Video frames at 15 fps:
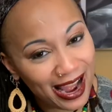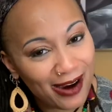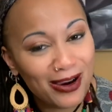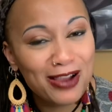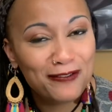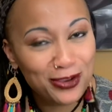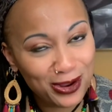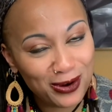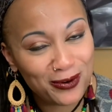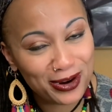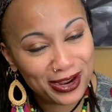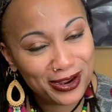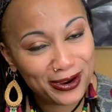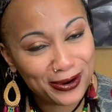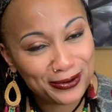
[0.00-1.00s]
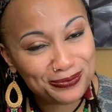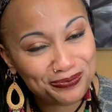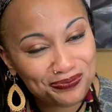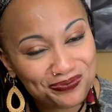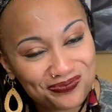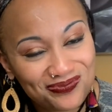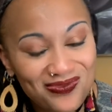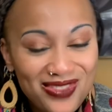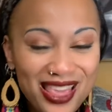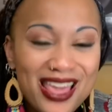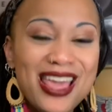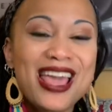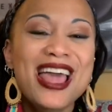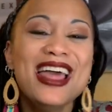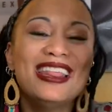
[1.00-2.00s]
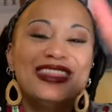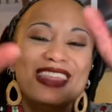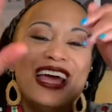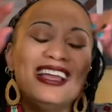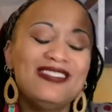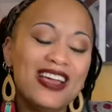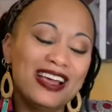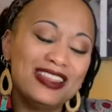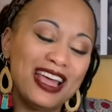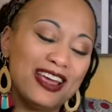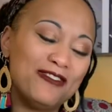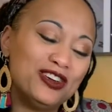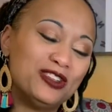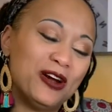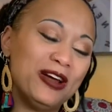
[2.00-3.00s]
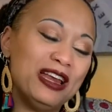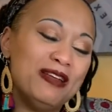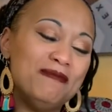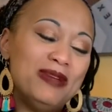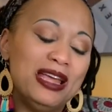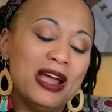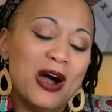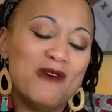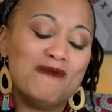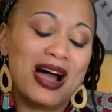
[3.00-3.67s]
if you don't want to hear it. Thank you for joining me on my